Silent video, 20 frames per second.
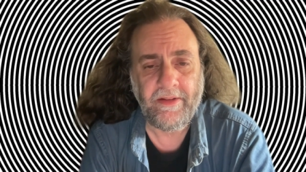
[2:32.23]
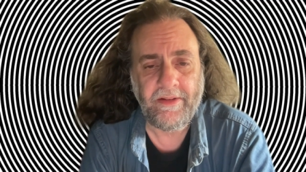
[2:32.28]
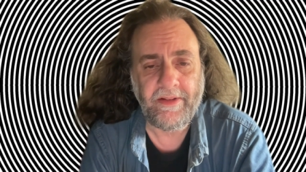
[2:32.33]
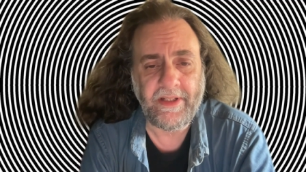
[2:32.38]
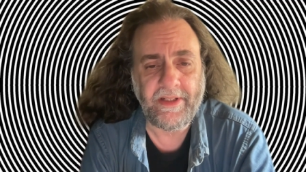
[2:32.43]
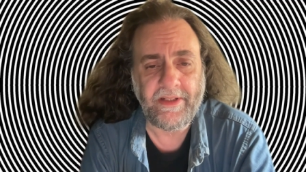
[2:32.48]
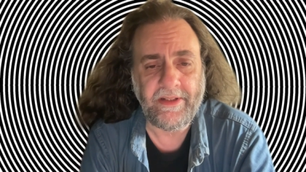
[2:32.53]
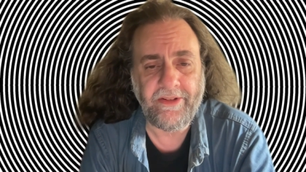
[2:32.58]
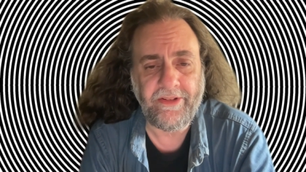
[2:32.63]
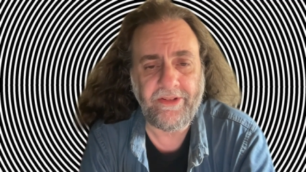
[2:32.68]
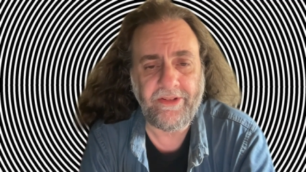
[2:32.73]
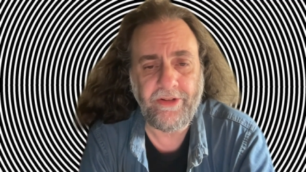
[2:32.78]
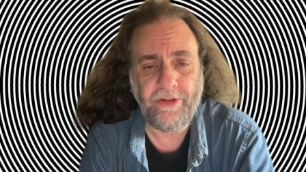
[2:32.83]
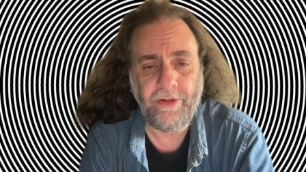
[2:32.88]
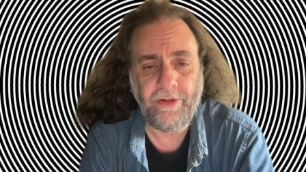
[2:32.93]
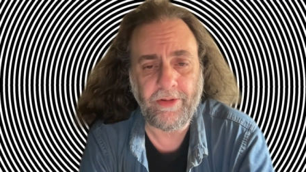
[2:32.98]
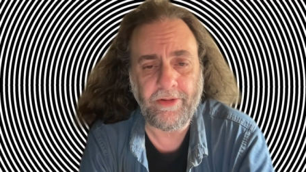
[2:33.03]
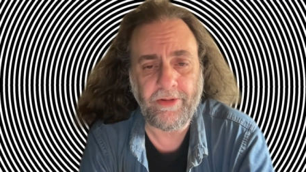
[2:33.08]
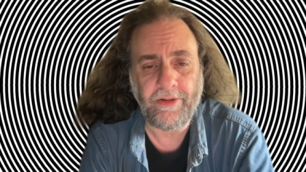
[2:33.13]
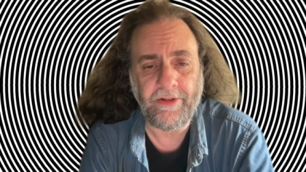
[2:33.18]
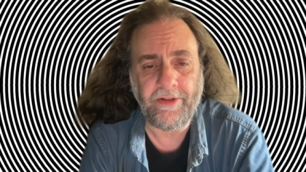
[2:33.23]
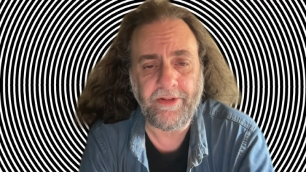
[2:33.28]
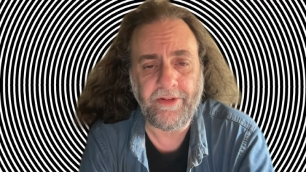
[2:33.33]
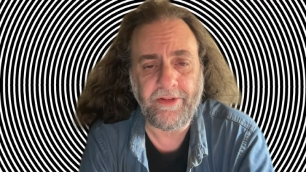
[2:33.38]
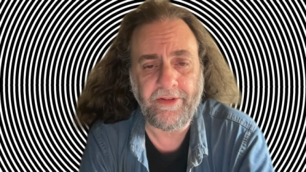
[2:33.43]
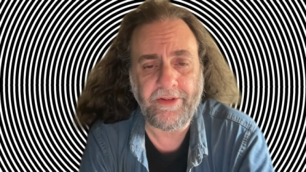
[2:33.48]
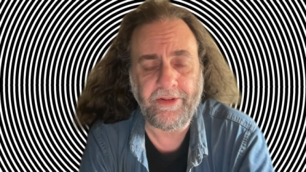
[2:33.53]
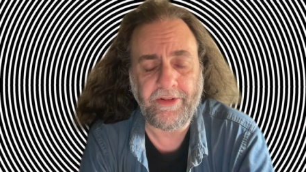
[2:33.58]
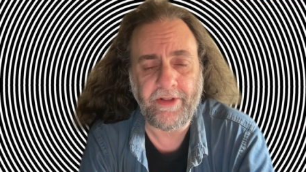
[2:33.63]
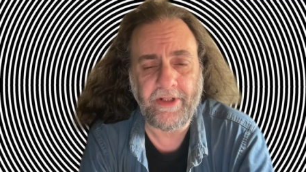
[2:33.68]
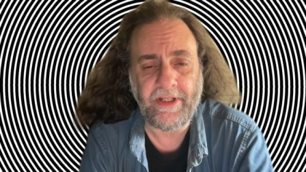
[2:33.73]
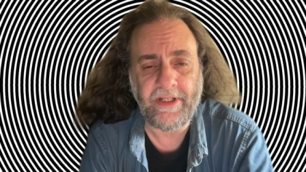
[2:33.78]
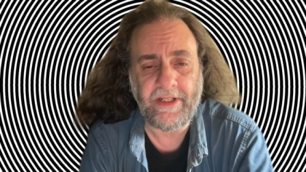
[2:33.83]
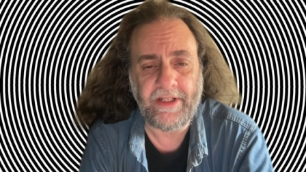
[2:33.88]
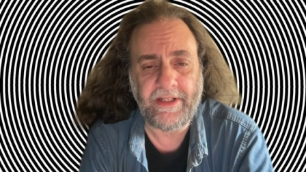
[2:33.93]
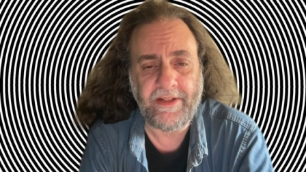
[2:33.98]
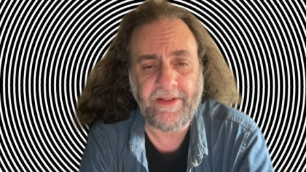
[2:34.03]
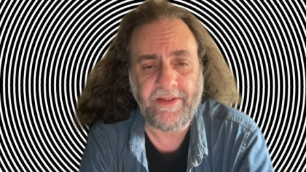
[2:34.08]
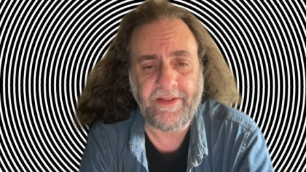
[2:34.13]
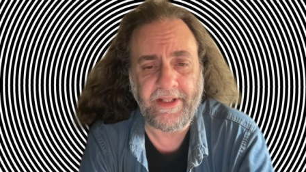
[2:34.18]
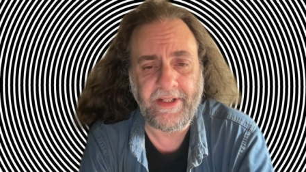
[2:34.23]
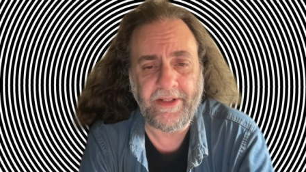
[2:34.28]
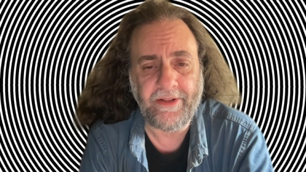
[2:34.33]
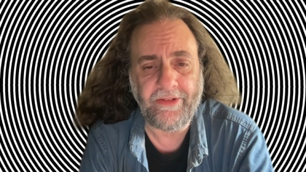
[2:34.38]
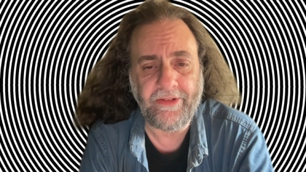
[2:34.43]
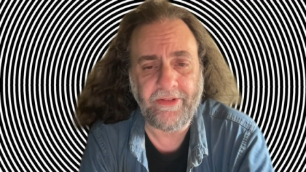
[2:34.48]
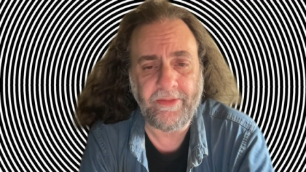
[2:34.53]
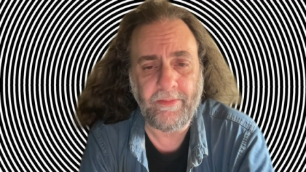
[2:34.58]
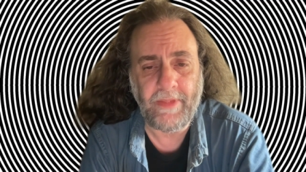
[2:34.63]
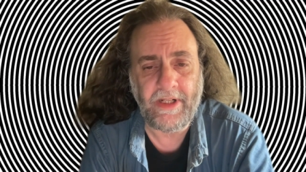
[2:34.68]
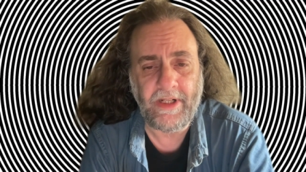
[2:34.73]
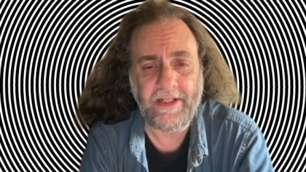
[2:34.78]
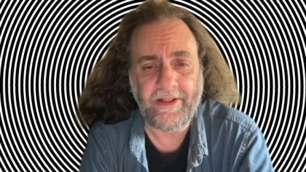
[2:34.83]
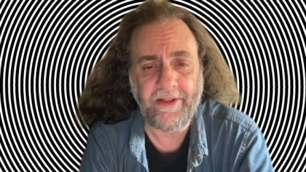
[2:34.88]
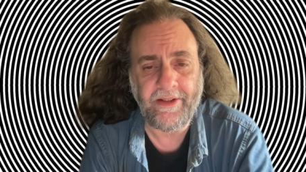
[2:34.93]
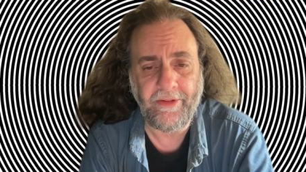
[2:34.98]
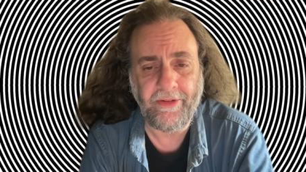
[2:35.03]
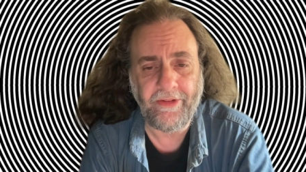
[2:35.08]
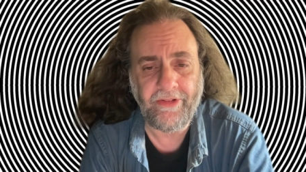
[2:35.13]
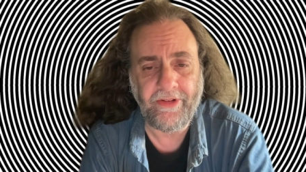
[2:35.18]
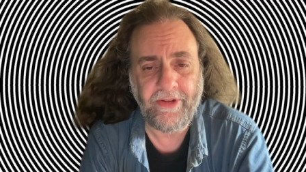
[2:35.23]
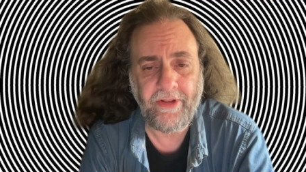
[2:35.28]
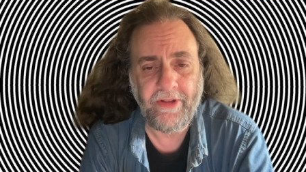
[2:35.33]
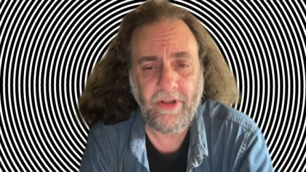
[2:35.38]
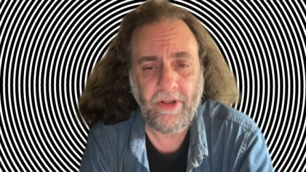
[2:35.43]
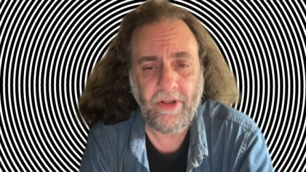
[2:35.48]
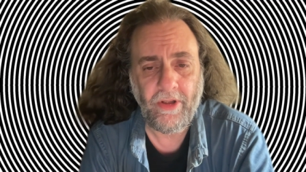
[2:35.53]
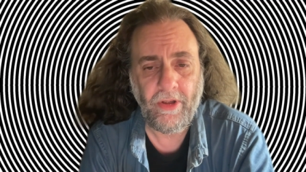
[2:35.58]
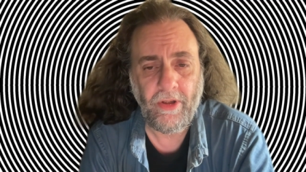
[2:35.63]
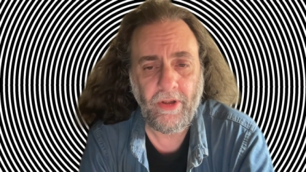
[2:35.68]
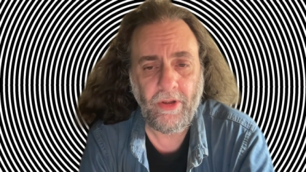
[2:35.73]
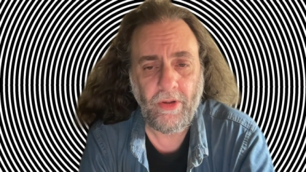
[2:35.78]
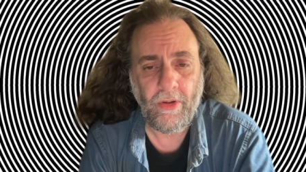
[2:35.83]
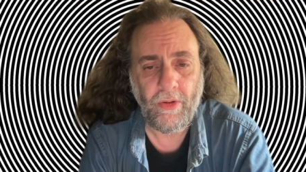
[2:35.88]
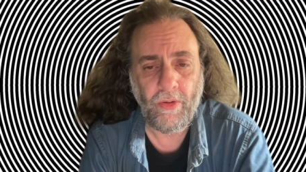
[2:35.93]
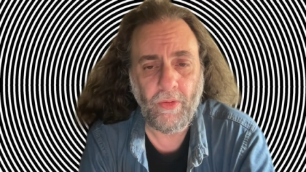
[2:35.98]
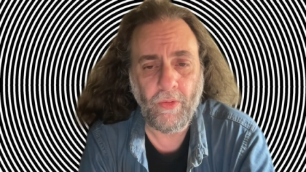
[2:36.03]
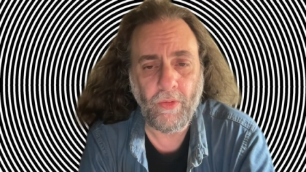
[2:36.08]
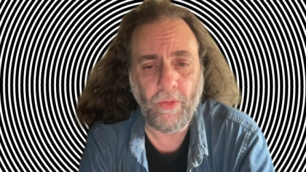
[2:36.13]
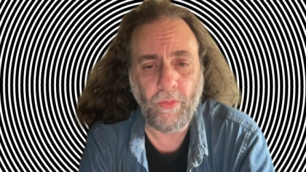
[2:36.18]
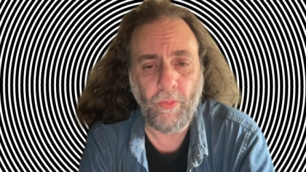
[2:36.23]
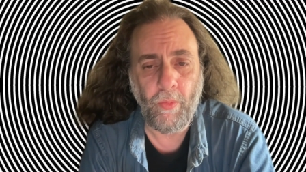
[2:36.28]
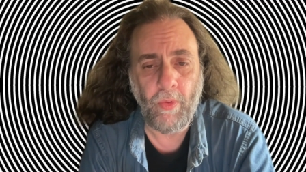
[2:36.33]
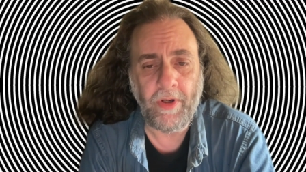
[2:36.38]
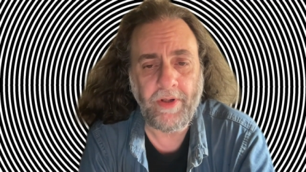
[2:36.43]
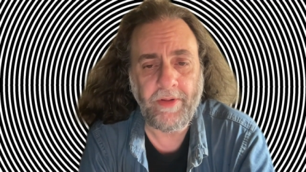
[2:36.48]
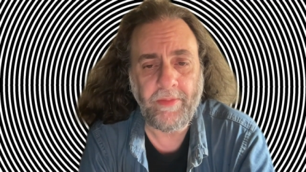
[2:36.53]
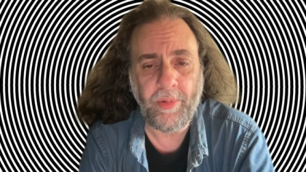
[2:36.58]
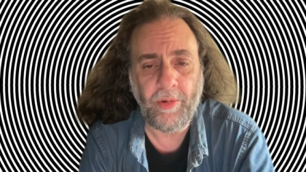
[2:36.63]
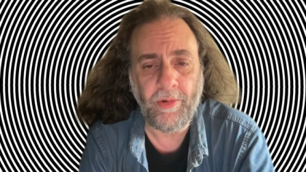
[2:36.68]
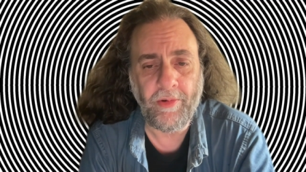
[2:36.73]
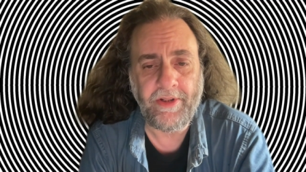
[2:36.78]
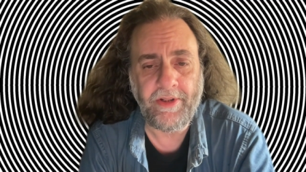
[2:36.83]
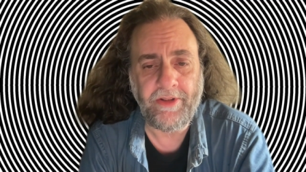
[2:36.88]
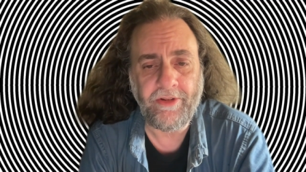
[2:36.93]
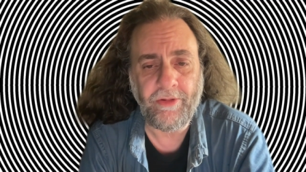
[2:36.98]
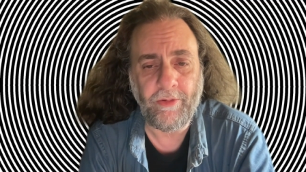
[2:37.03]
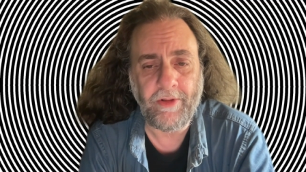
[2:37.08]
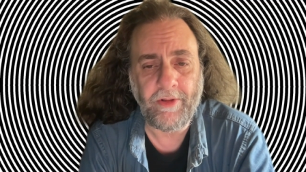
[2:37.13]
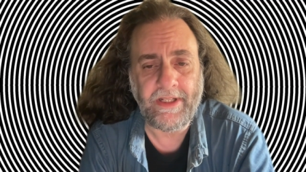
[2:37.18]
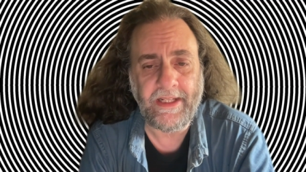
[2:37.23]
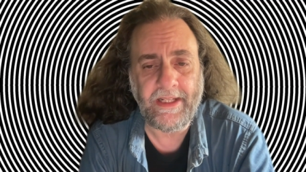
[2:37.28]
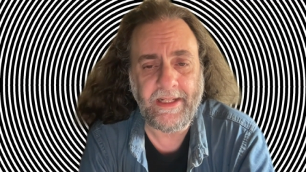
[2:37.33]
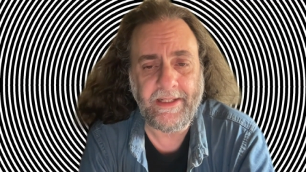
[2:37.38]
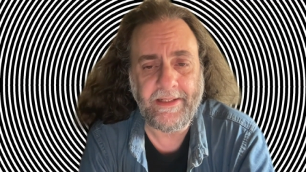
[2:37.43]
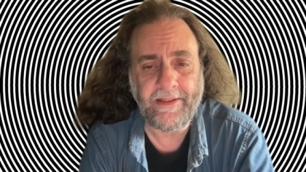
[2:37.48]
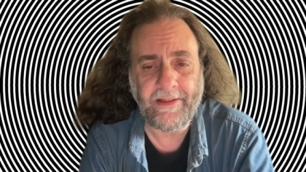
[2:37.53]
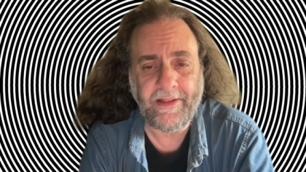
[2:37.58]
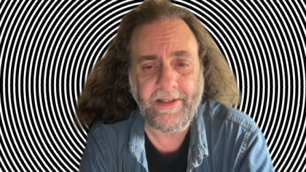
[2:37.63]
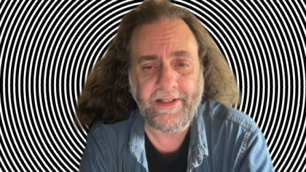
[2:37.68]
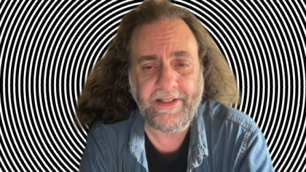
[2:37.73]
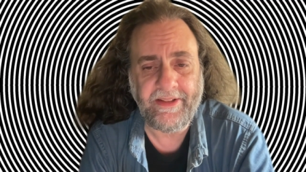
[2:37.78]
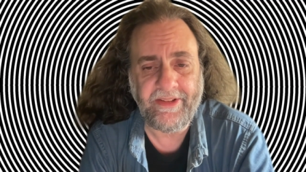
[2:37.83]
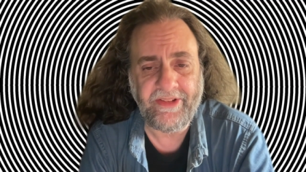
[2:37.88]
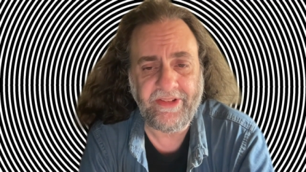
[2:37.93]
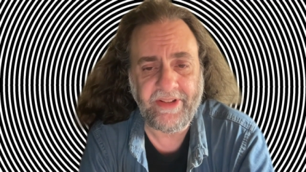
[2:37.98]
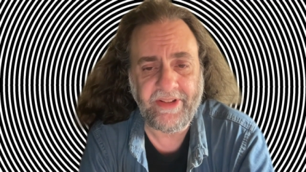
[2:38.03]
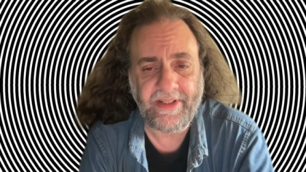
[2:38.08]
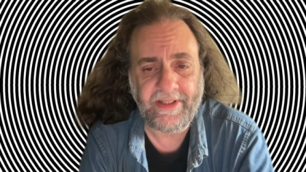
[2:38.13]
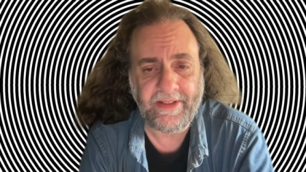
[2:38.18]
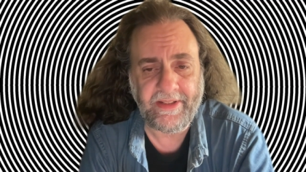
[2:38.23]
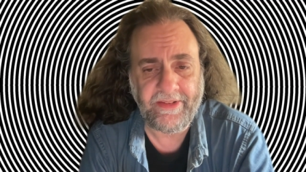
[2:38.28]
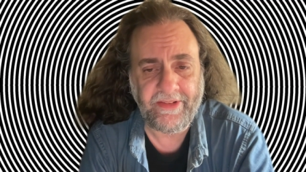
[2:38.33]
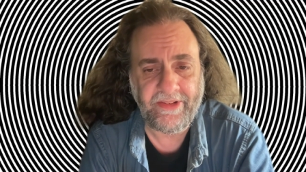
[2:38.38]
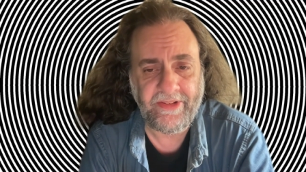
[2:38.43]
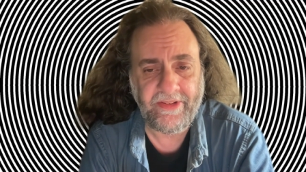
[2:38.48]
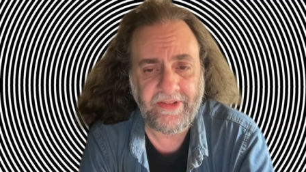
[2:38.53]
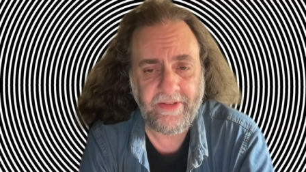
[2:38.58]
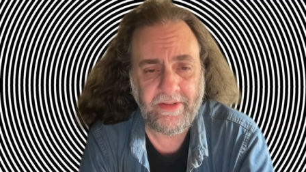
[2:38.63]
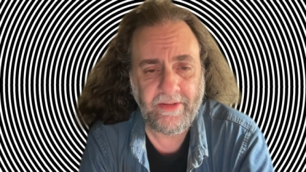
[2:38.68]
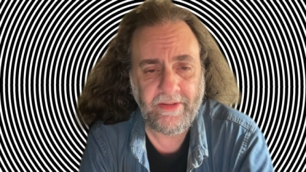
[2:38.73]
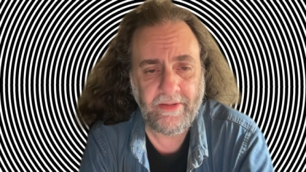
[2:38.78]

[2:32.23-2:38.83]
that is 239,000 miles, or 1.28 light seconds.